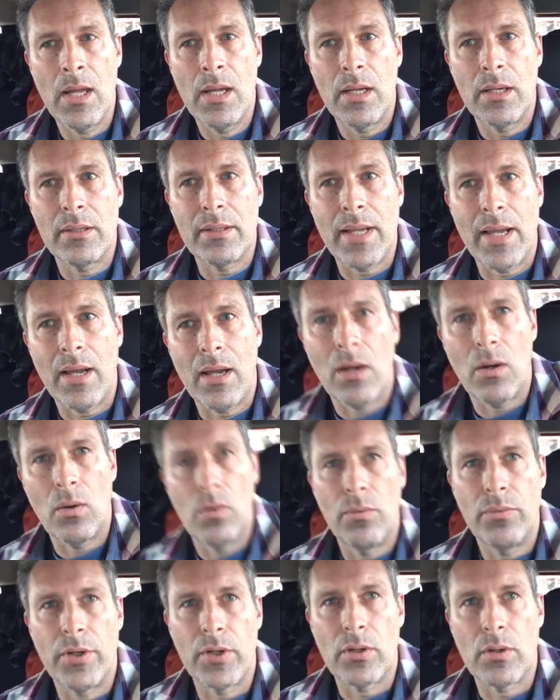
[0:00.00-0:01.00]
Now,
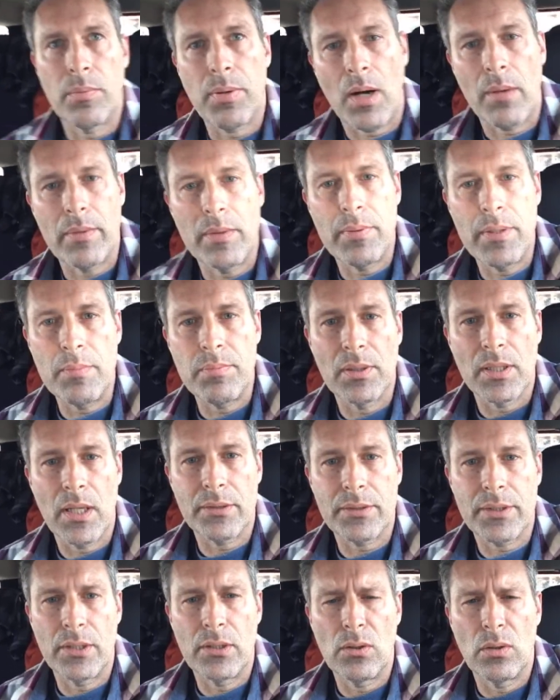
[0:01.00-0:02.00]
there are probably people out
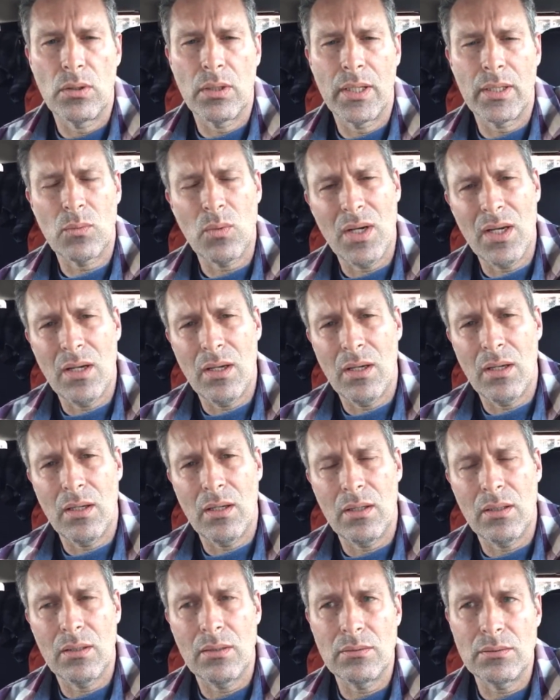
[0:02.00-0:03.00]
there who are like,
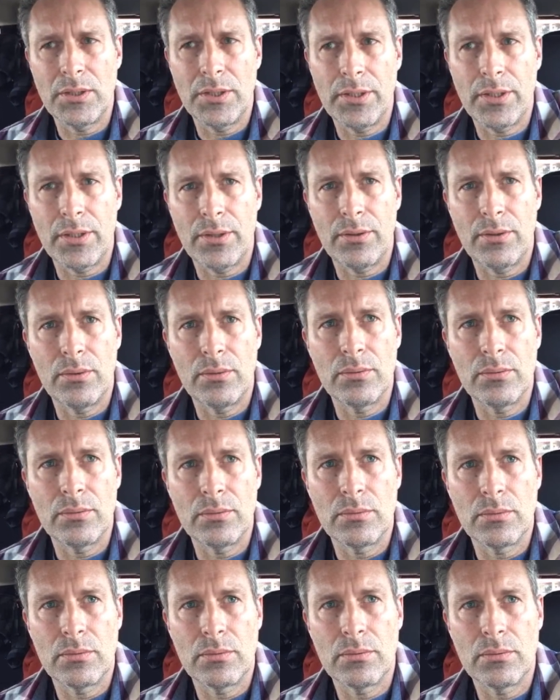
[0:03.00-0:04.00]
well, you know,
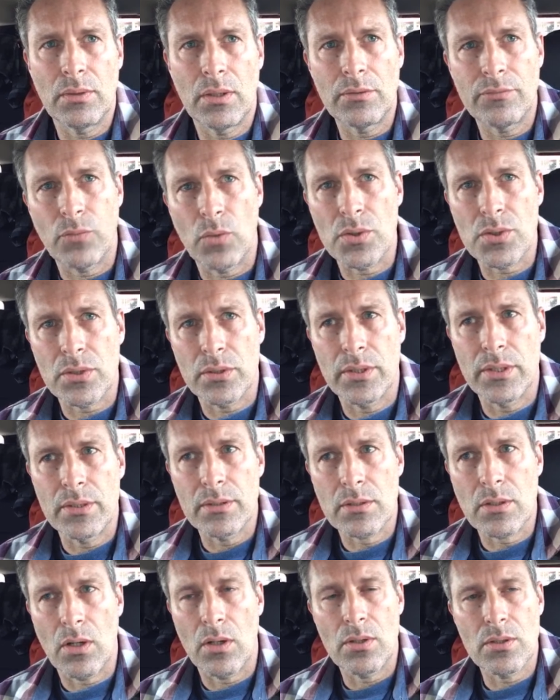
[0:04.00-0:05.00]
unfortunately, these
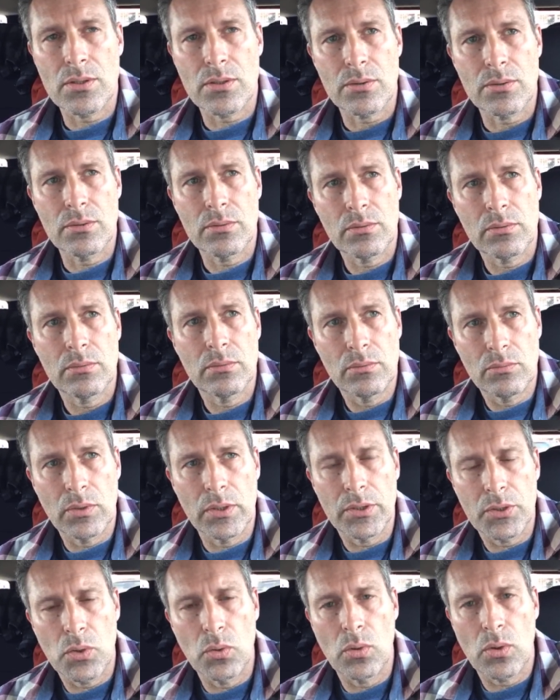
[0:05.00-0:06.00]
cars are really
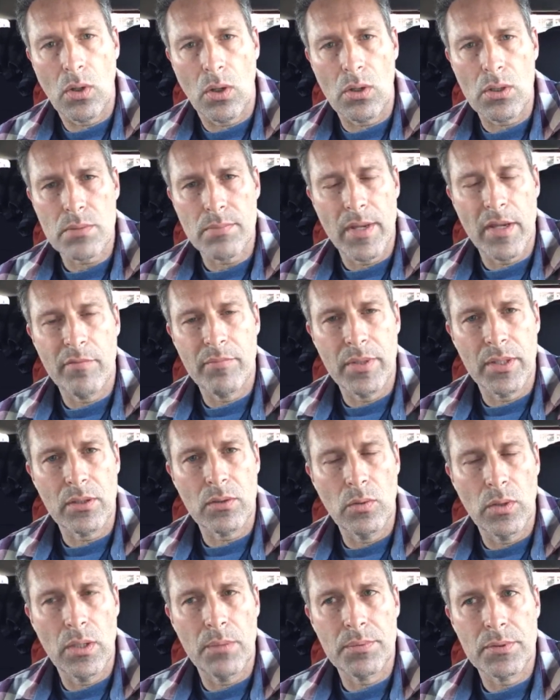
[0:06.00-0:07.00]
cool cars, may have been
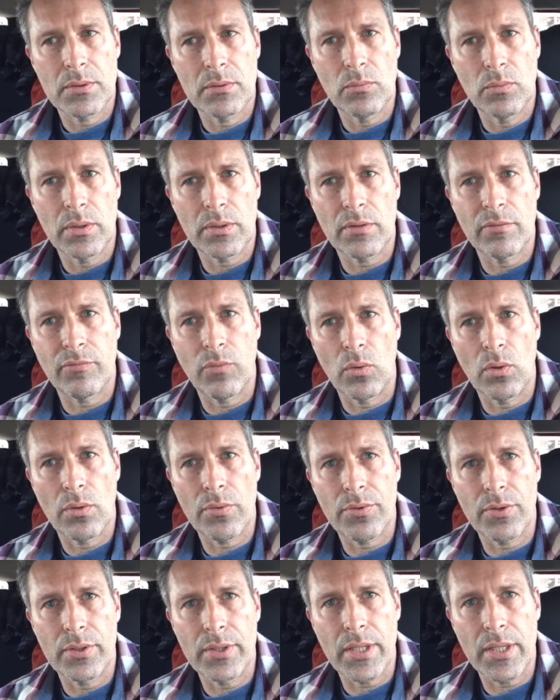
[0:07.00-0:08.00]
equipped with the
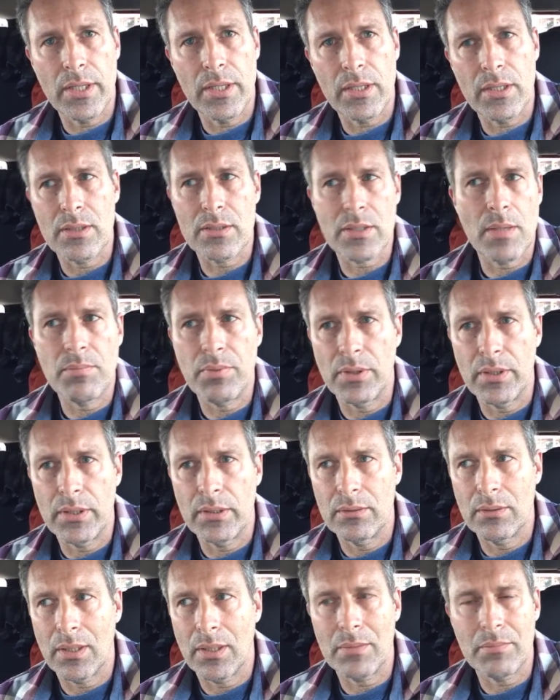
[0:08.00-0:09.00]
4L30E because they put it
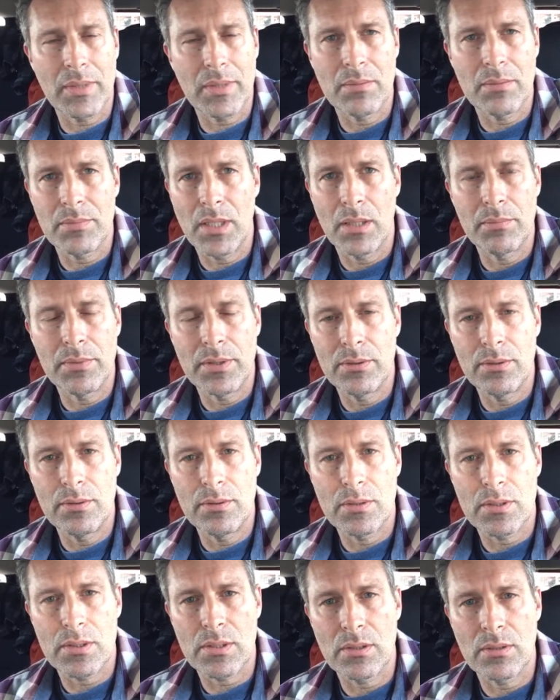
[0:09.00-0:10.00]
in like
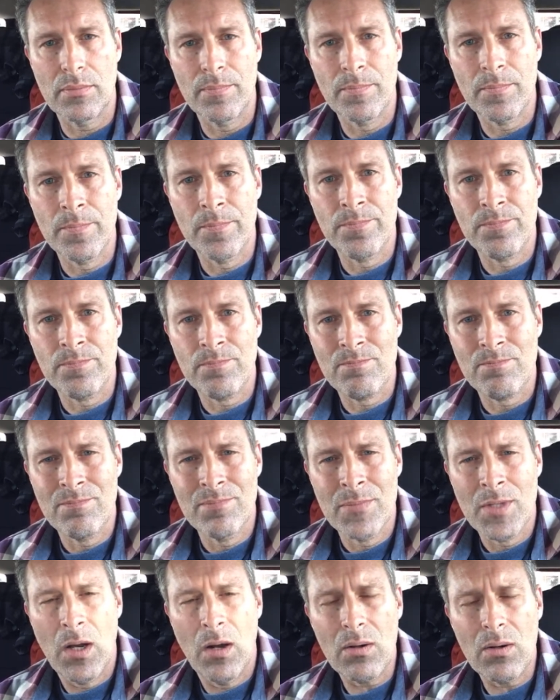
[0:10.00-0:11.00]
BMWs, and
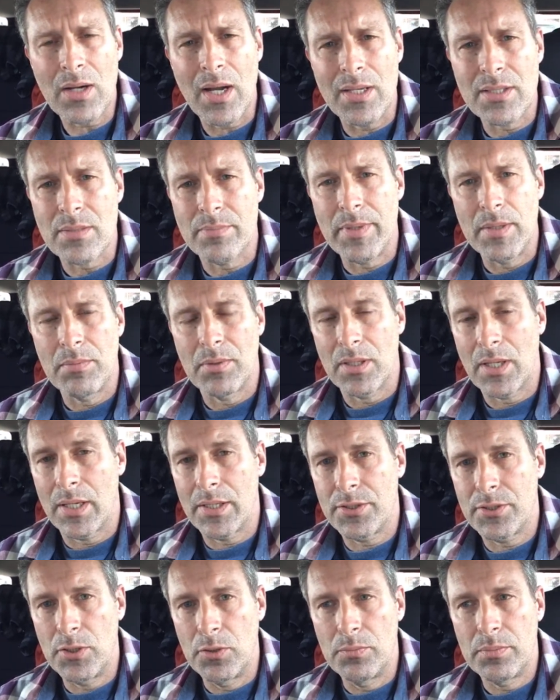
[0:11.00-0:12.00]
all kinds of people got
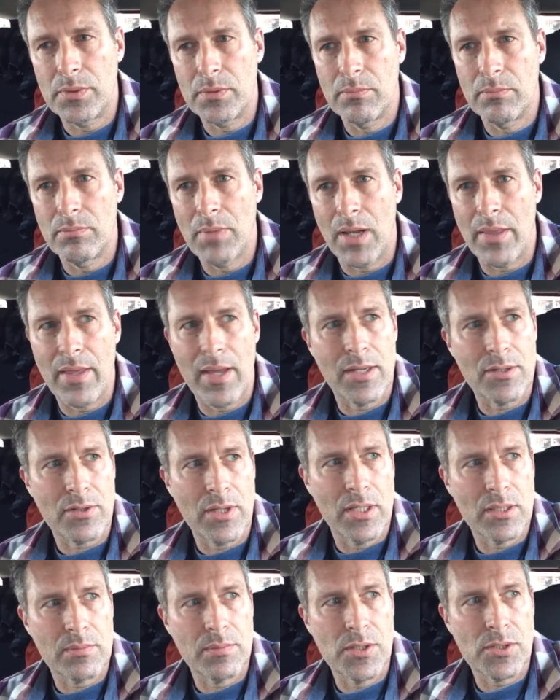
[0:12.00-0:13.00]
duped by that
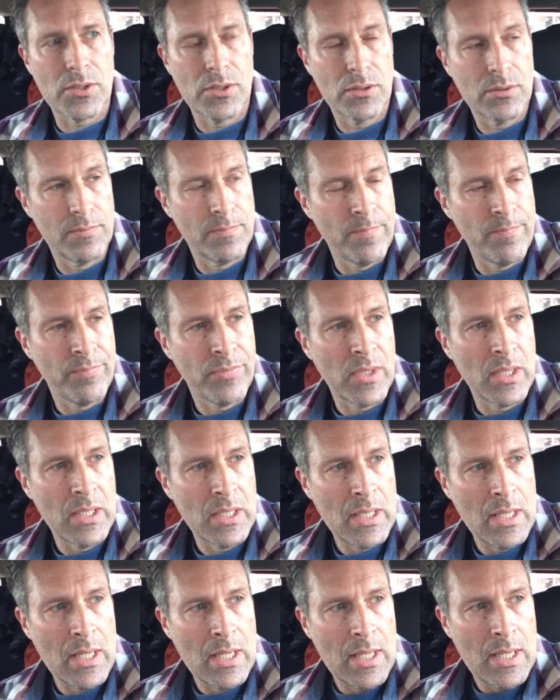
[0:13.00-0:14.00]
transmission.
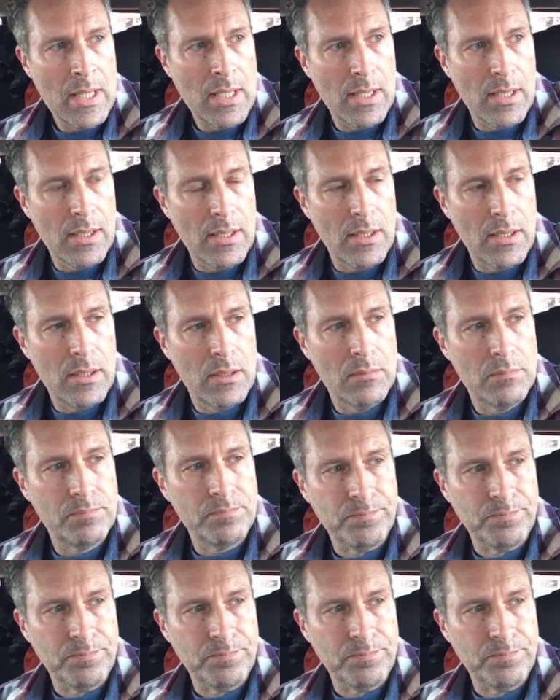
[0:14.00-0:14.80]
I